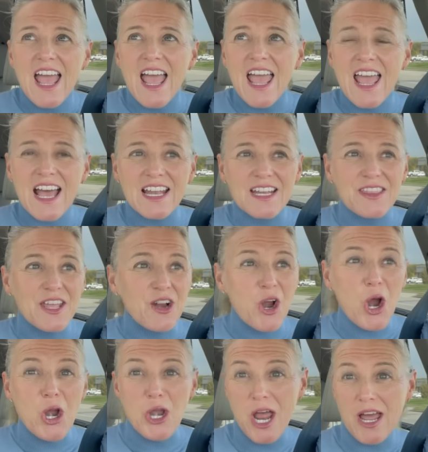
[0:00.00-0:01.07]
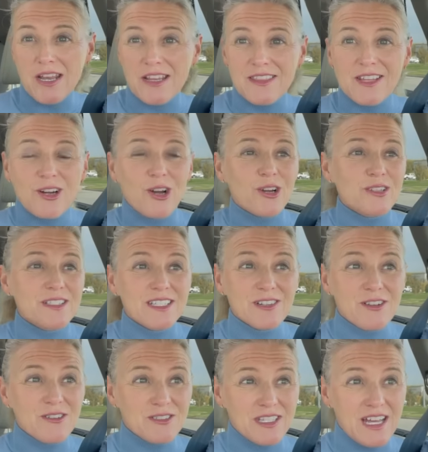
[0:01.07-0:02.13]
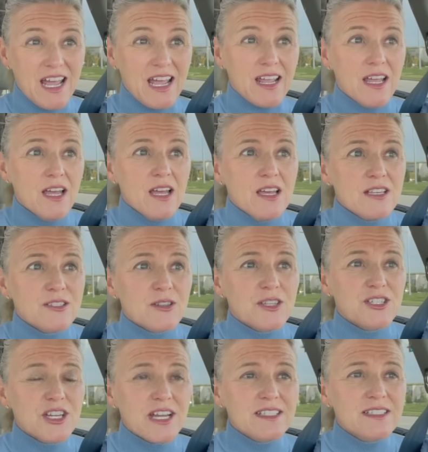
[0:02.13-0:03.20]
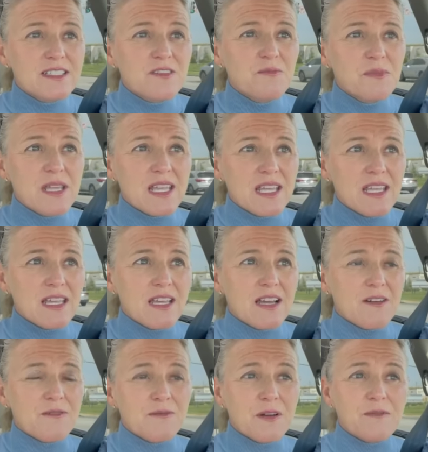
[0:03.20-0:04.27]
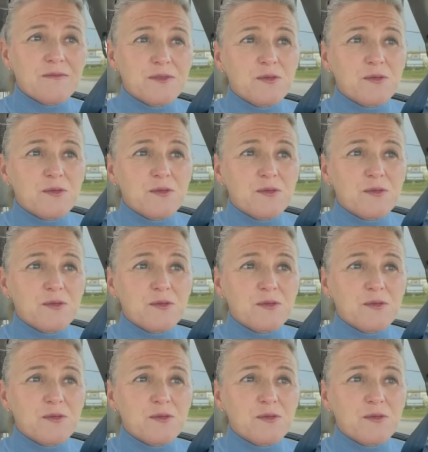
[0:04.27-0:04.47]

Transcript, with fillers: and there are none. There are zero today. So the chances of me, of, of